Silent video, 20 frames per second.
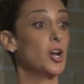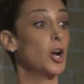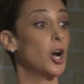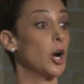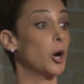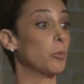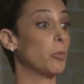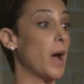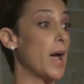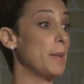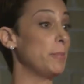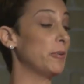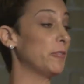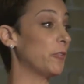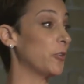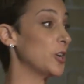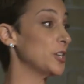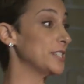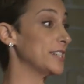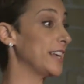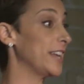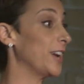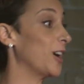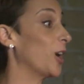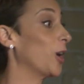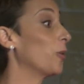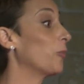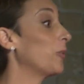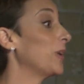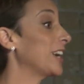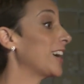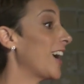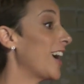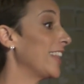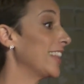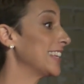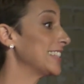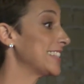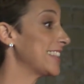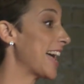or right before dinner. We call
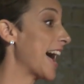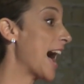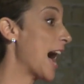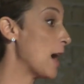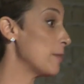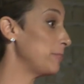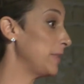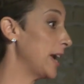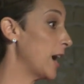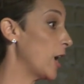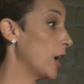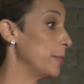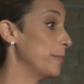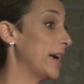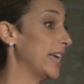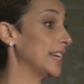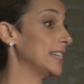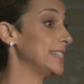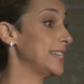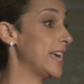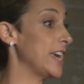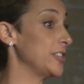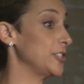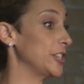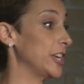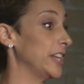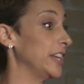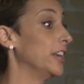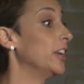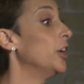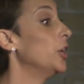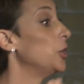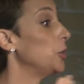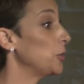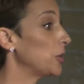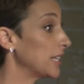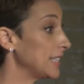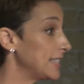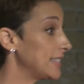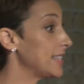this the happy hour meditation. You
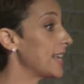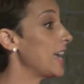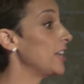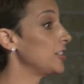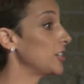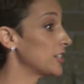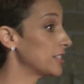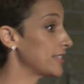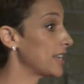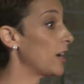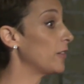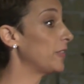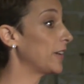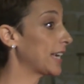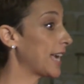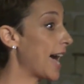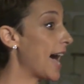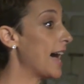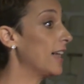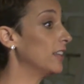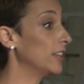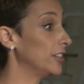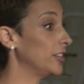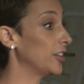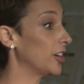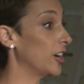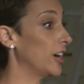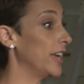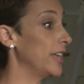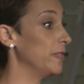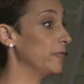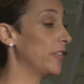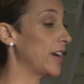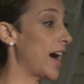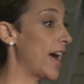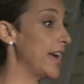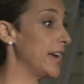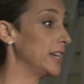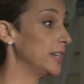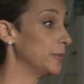can send yourself a calendar
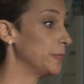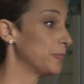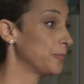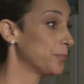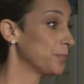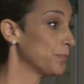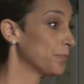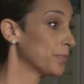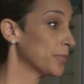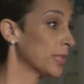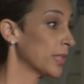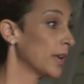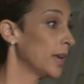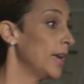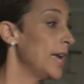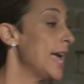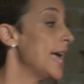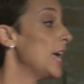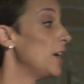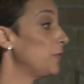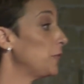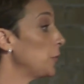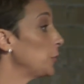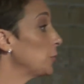invite. If you